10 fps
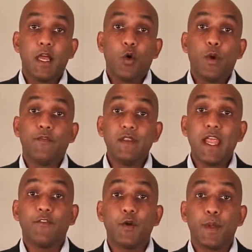we've
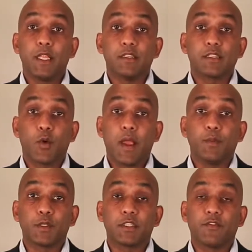never been so
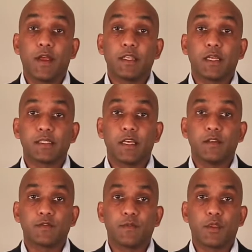able to defend ourselves from the